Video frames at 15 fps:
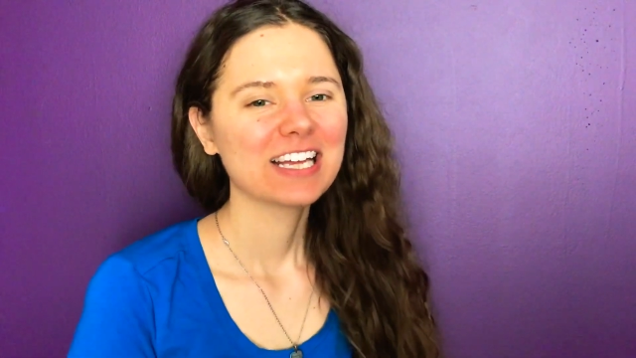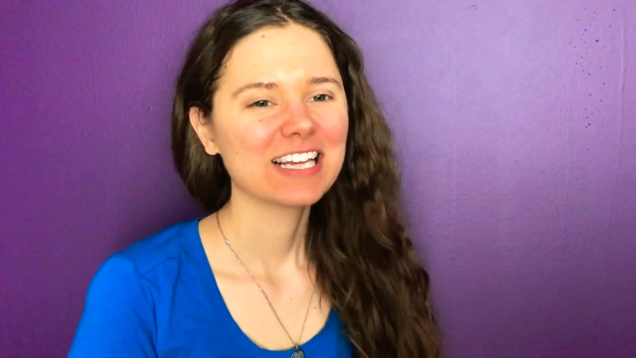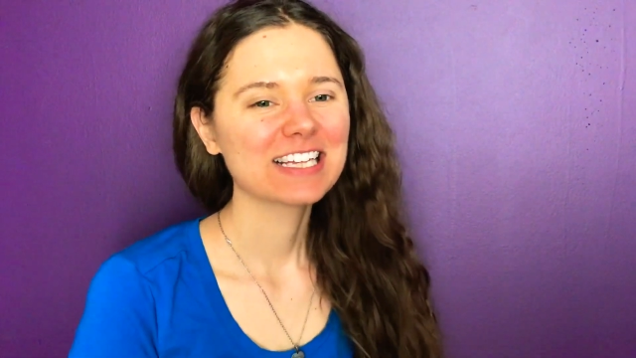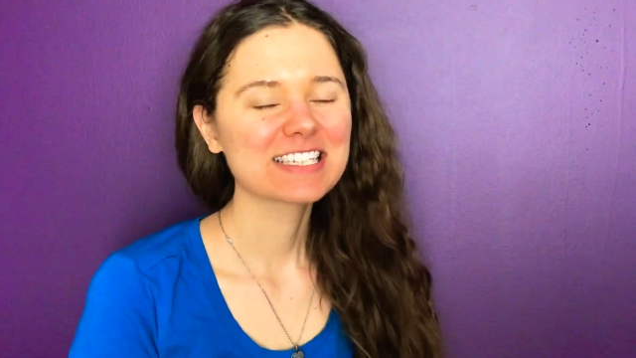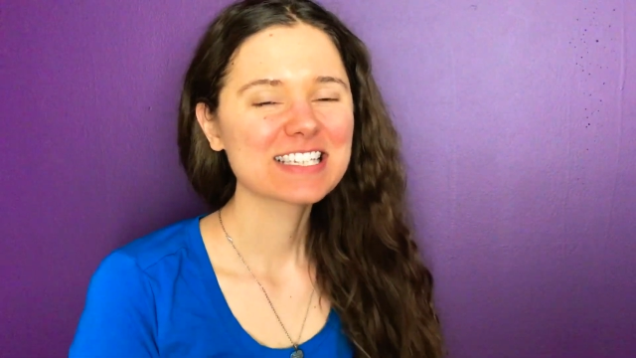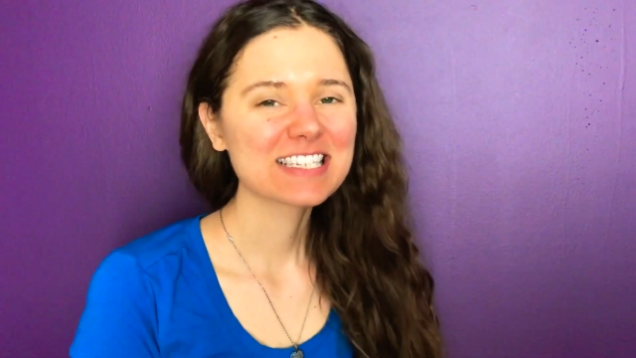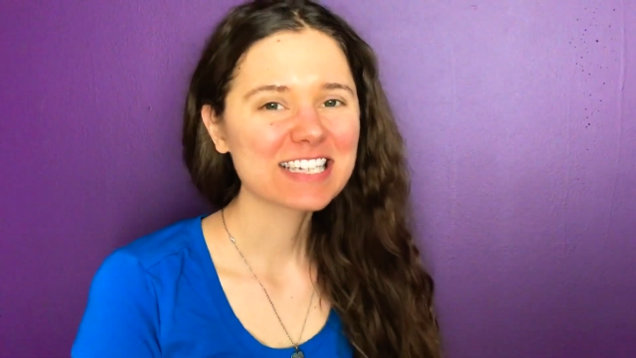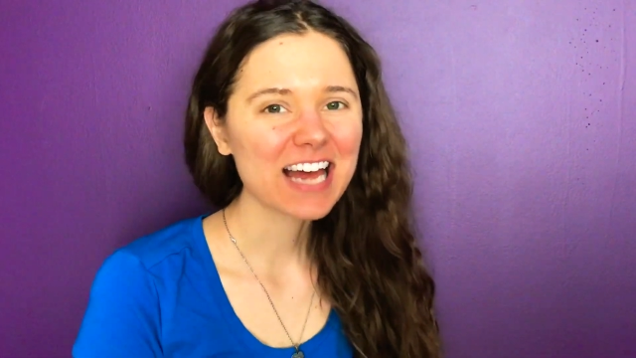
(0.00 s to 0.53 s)

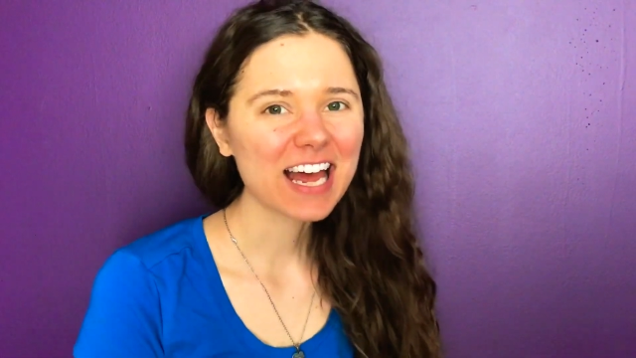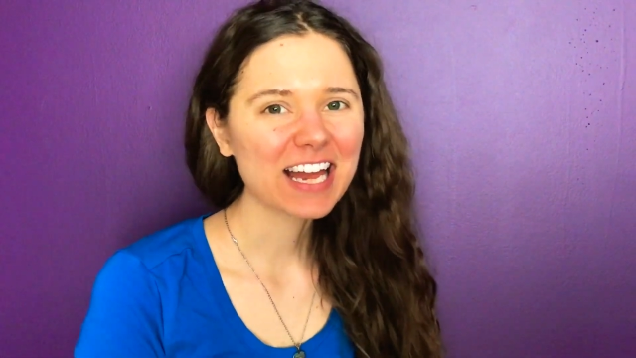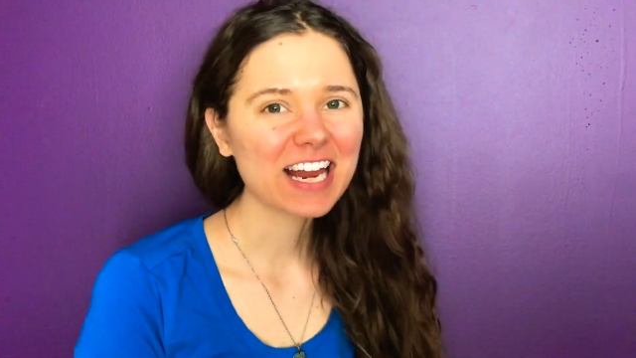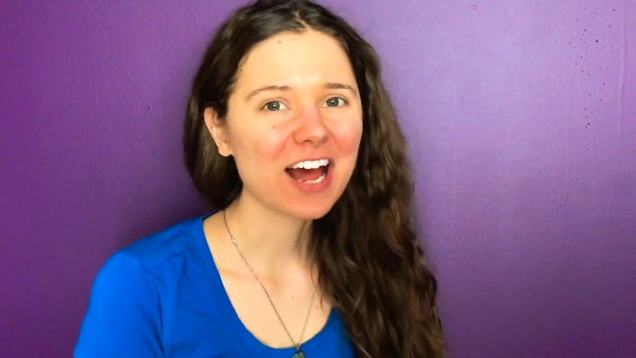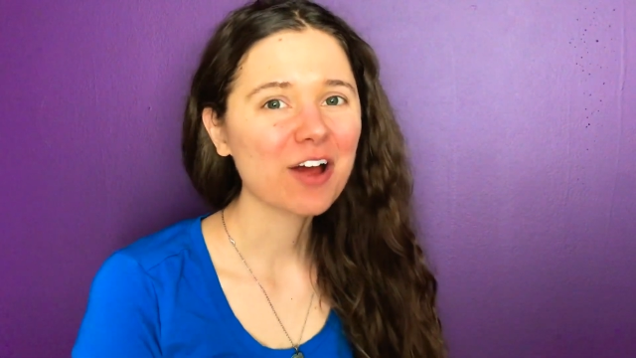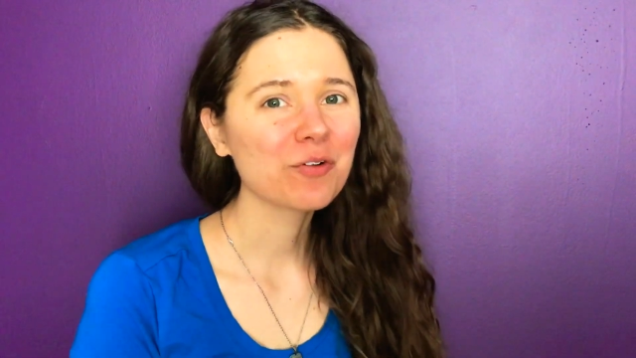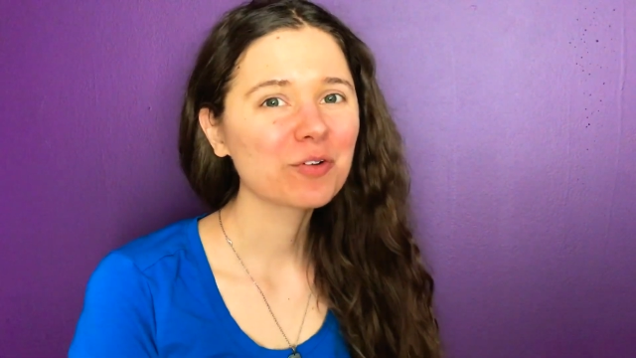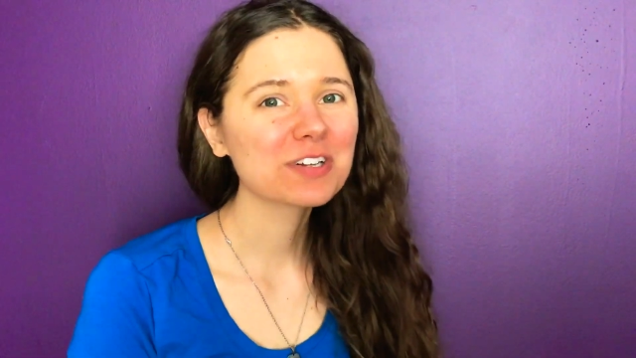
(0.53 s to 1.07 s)
Instead,
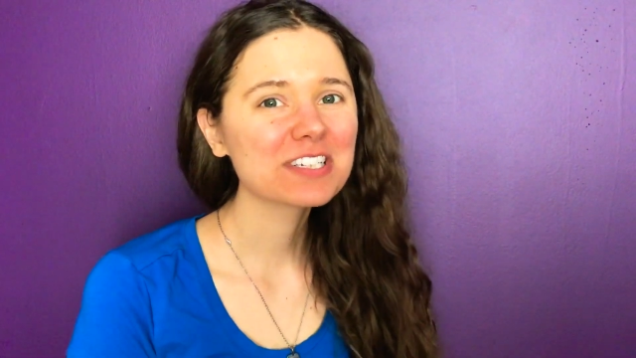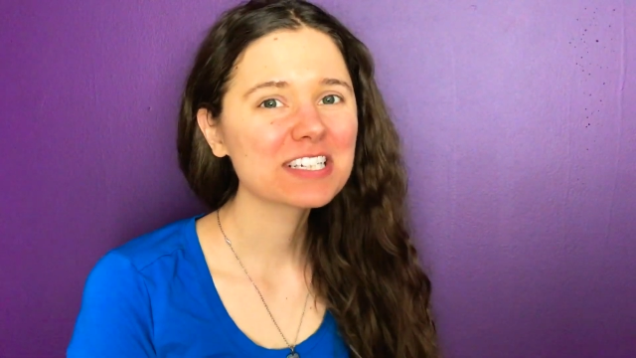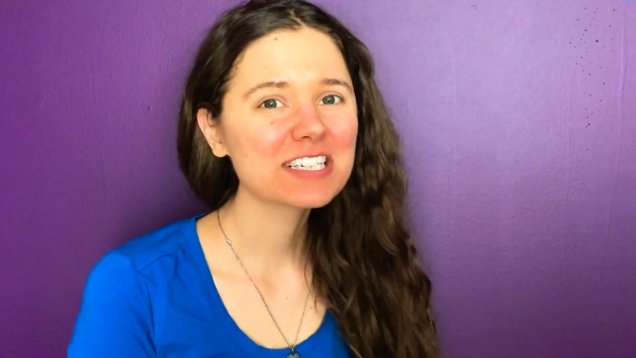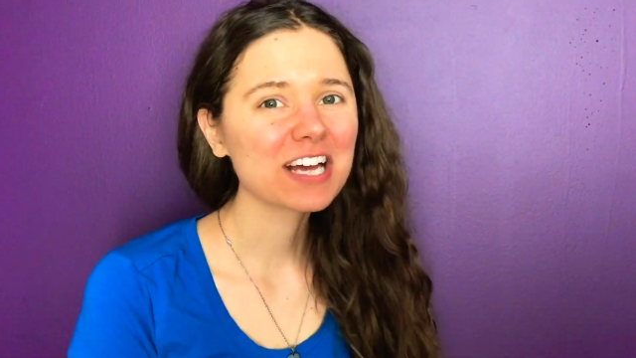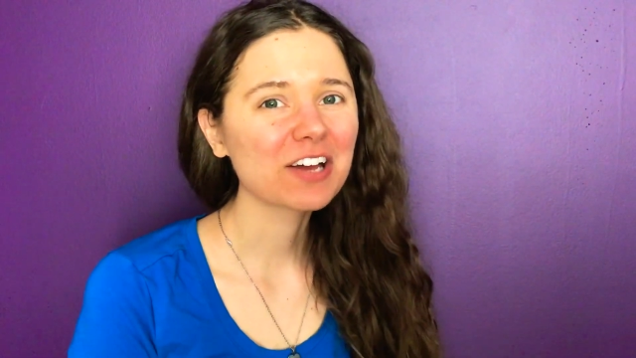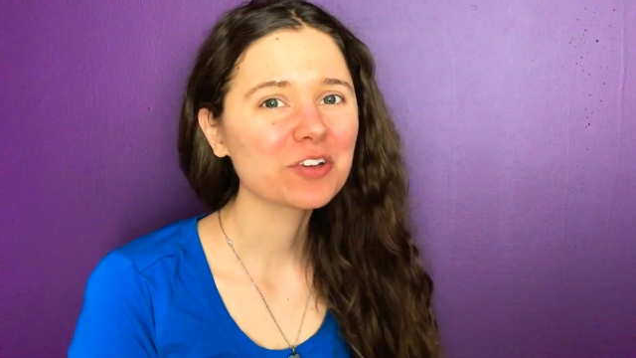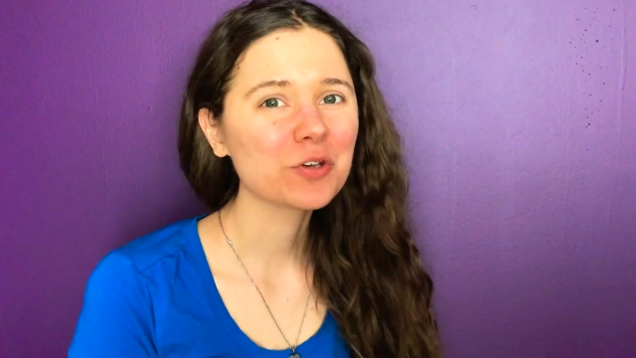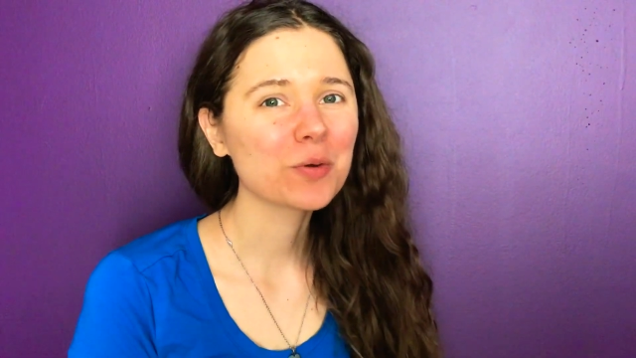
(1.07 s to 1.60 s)
I want to
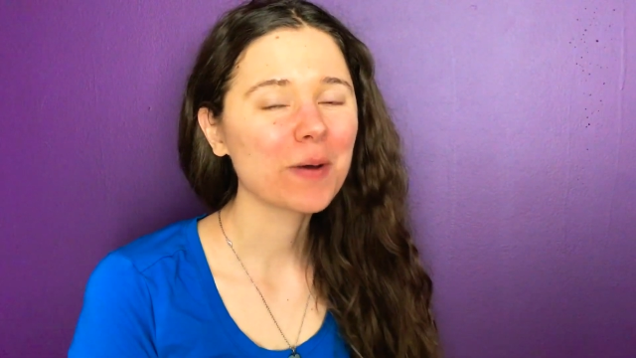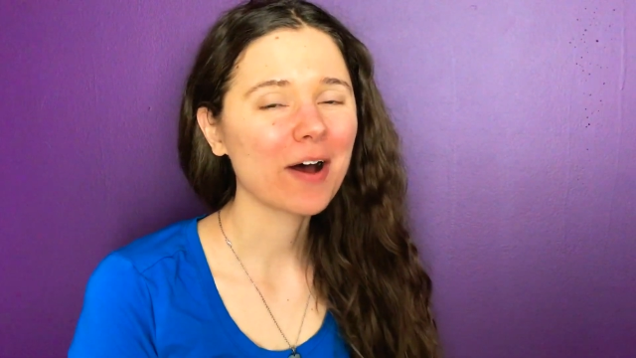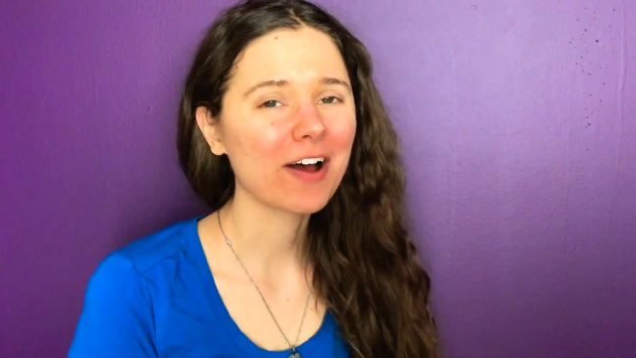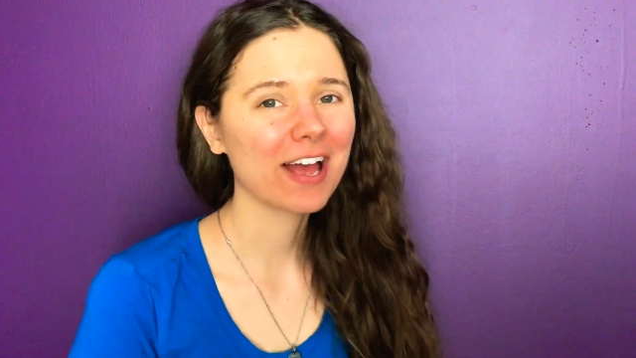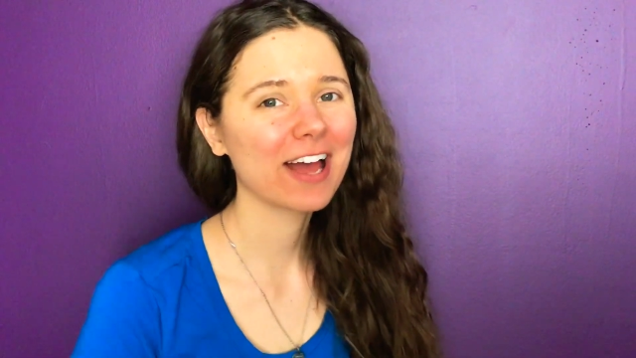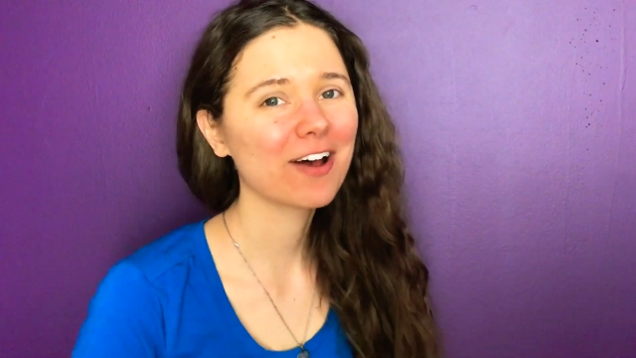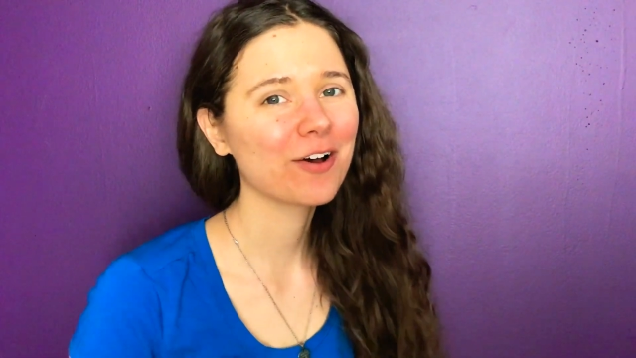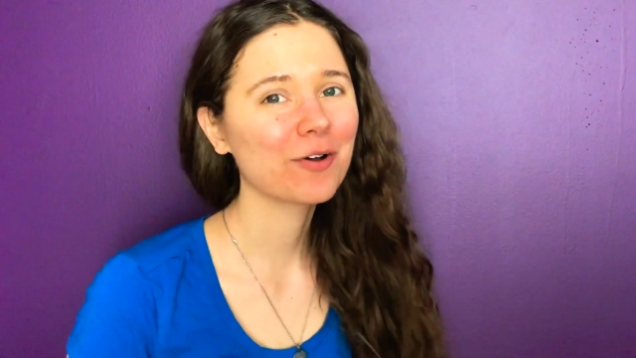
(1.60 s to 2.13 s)
tell you
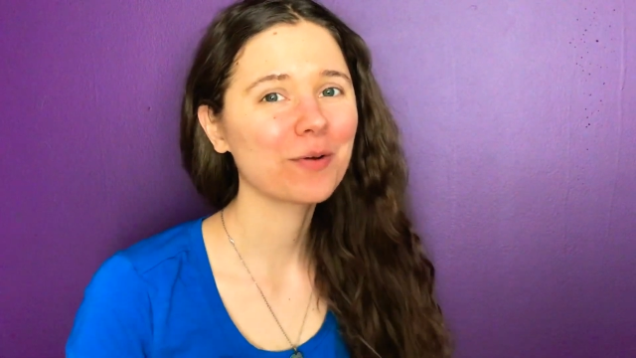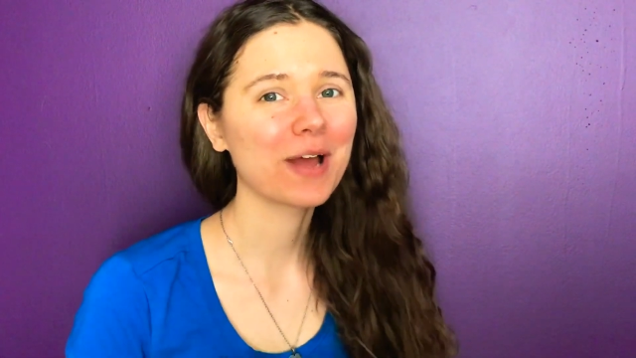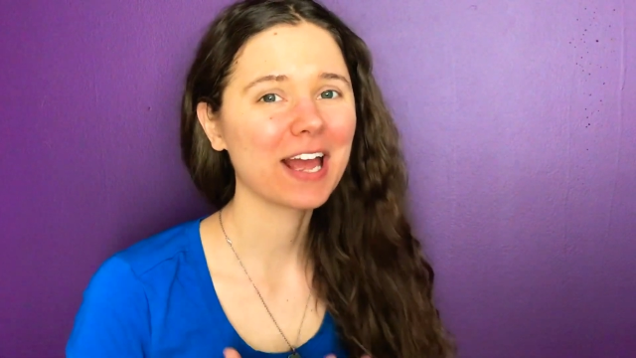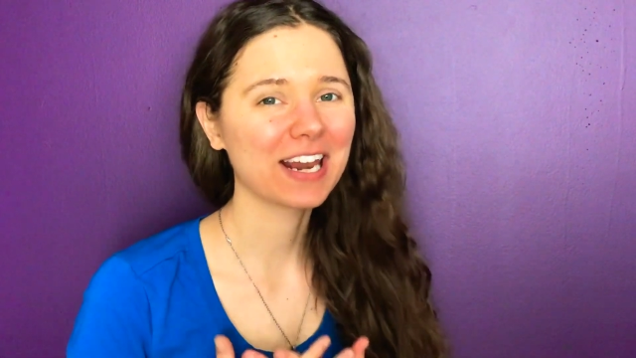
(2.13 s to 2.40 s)
about how